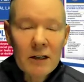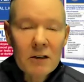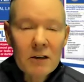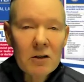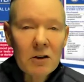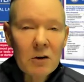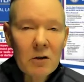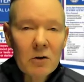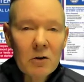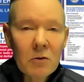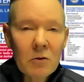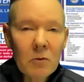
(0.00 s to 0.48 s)

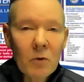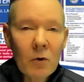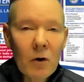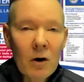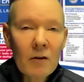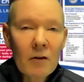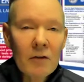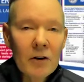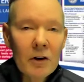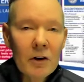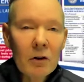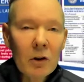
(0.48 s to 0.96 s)
So
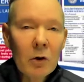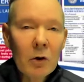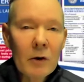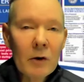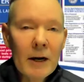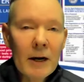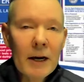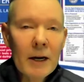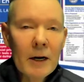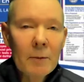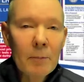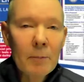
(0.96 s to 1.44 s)
wherever you're
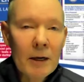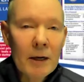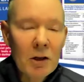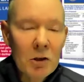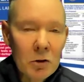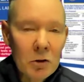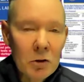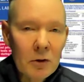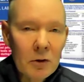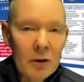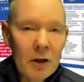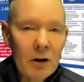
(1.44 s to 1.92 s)
located, be
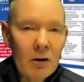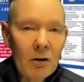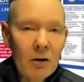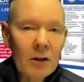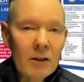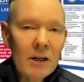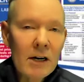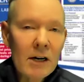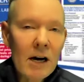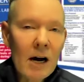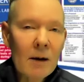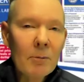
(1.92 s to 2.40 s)
sure that you're on
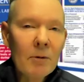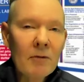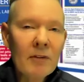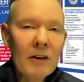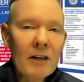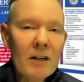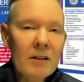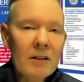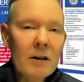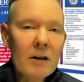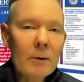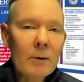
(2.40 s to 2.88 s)
top of
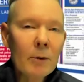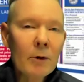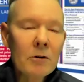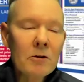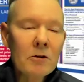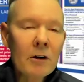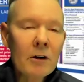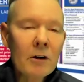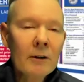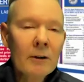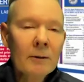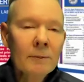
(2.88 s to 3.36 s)
these
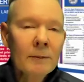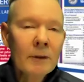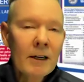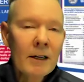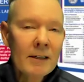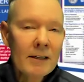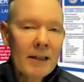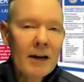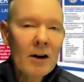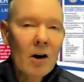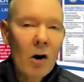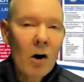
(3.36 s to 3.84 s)
numbers,
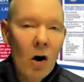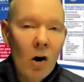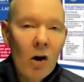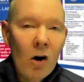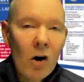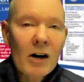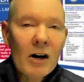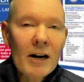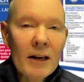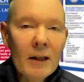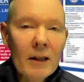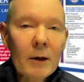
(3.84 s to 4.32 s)
because they
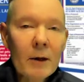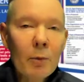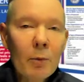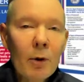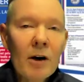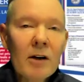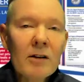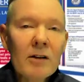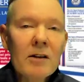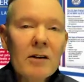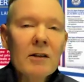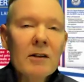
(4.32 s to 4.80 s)
are in the
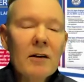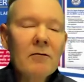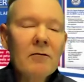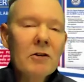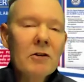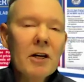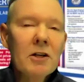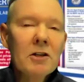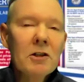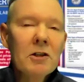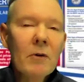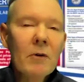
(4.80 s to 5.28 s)
process of
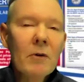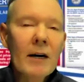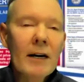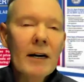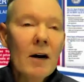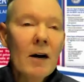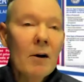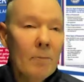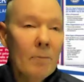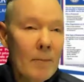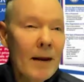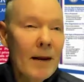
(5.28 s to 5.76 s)
changing right
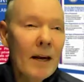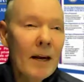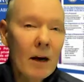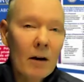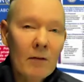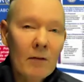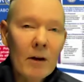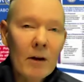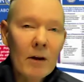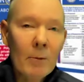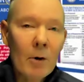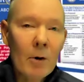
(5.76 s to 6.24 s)
now. Many
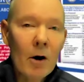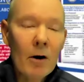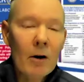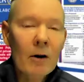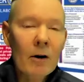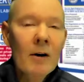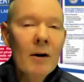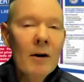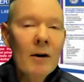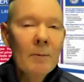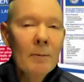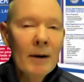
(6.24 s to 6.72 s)
of them are,
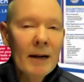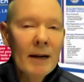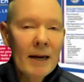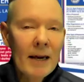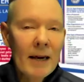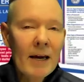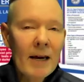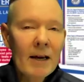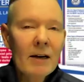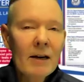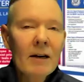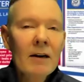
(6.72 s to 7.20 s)
but
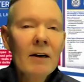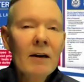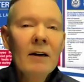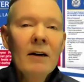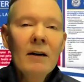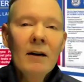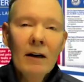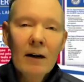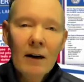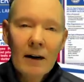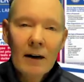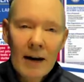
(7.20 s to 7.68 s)
again,
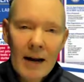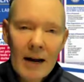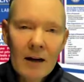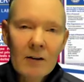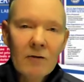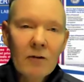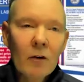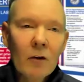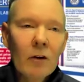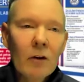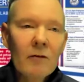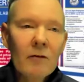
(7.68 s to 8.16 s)
a
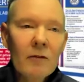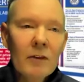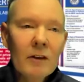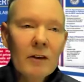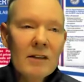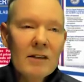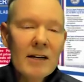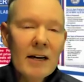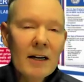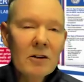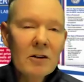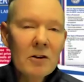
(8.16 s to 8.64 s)
handful of the
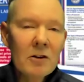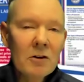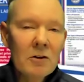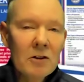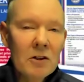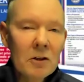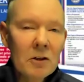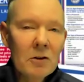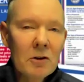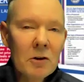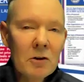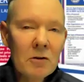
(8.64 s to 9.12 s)
states are
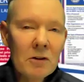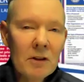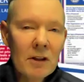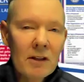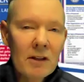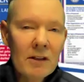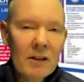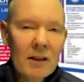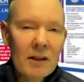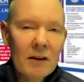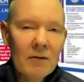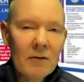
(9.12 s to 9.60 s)
still using the
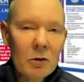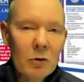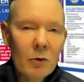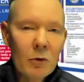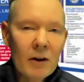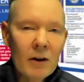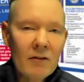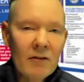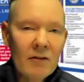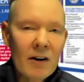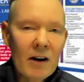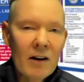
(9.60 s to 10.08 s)

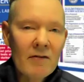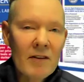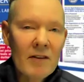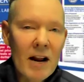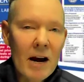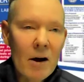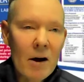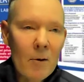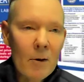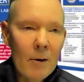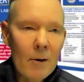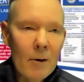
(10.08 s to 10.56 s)
7.25 an
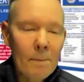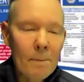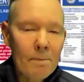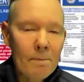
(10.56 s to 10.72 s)
hour.